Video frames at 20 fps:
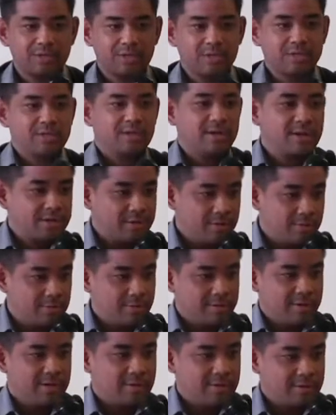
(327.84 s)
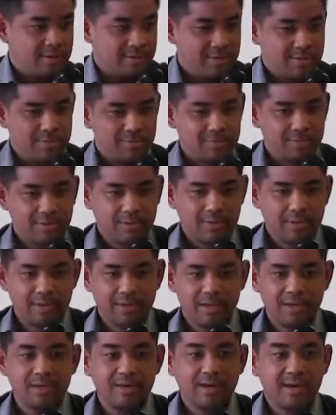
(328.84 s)
Just like the Lord our God,
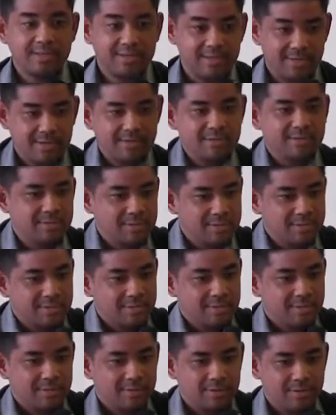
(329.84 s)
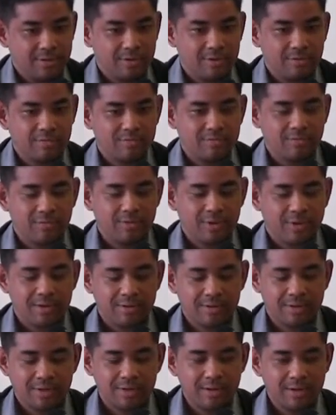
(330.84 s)
He guides us, you know,
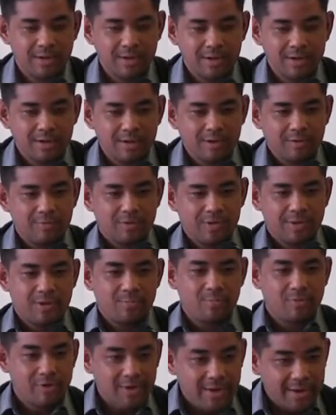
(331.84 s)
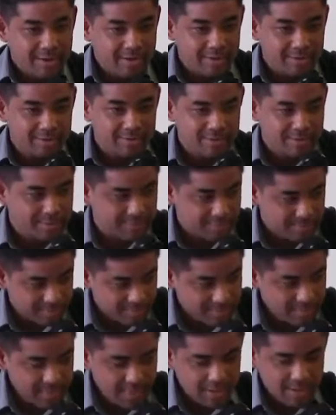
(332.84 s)
through with our prayers,
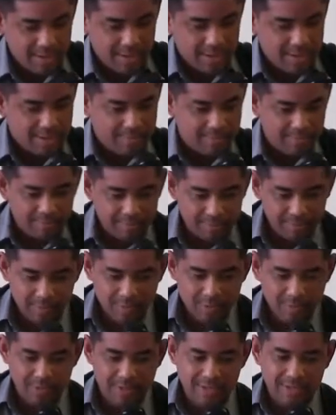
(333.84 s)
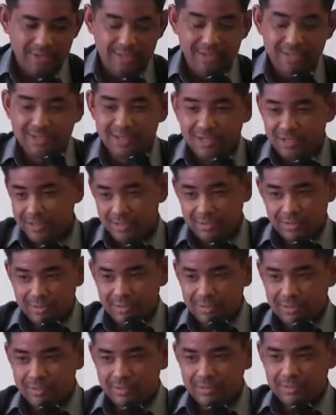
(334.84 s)
with our
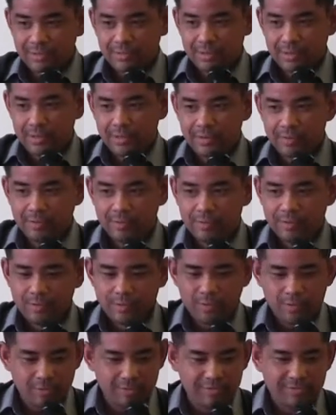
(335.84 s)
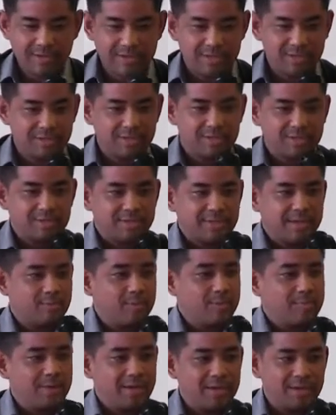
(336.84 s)
decisions, all of our decisions
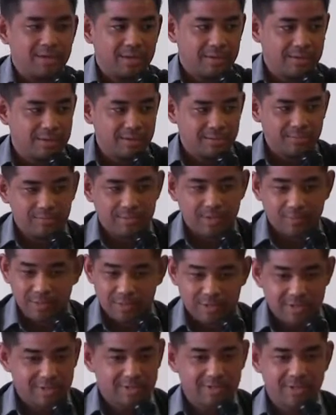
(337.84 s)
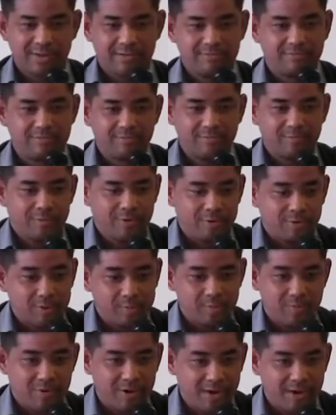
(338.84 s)
that we're making, that which are tough. We
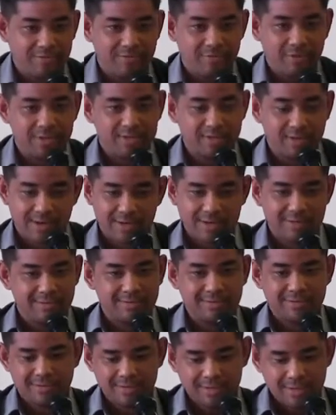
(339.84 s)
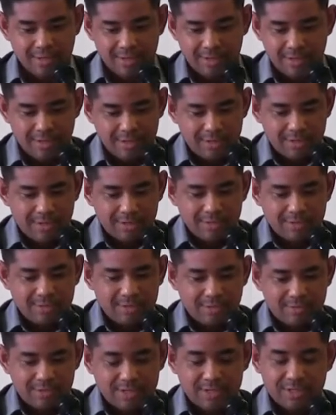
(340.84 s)
always pray for His guidance.
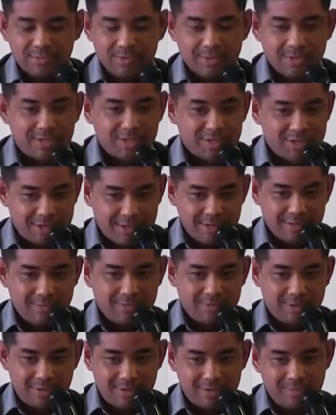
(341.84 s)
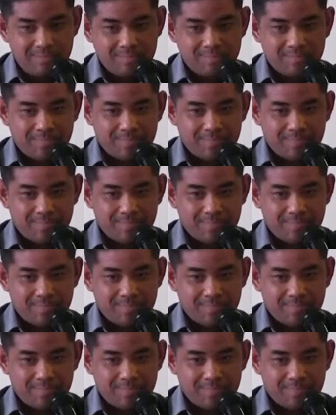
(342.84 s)
So I just wanted to share that with you.